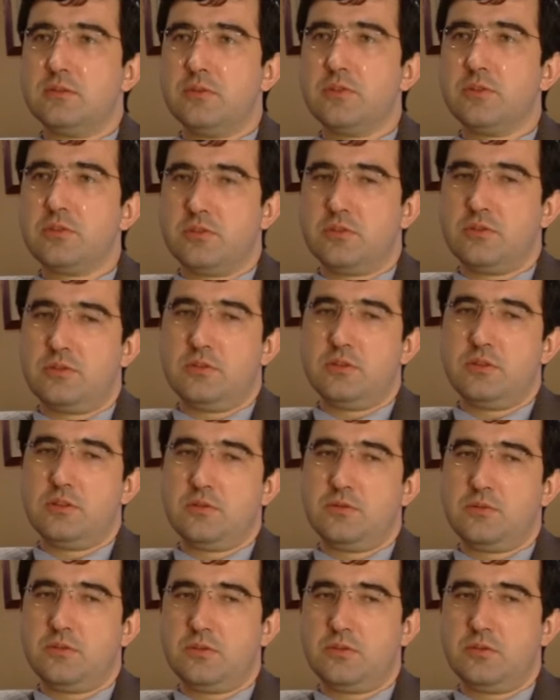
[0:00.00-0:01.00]
for
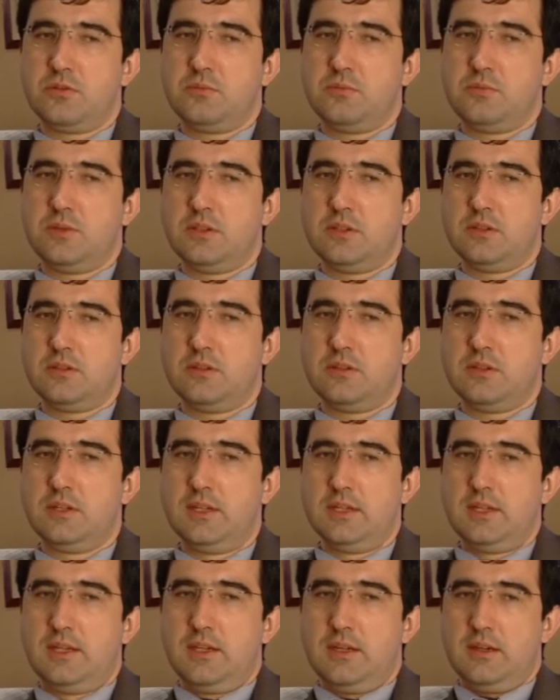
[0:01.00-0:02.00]
sure, but
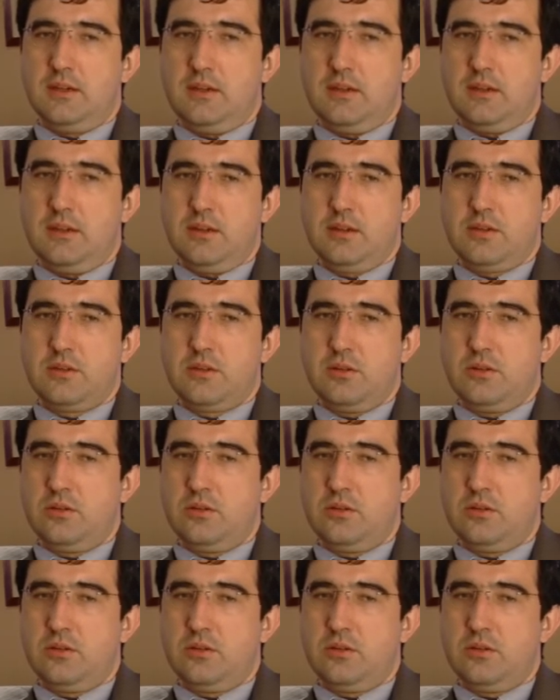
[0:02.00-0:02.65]
Actually,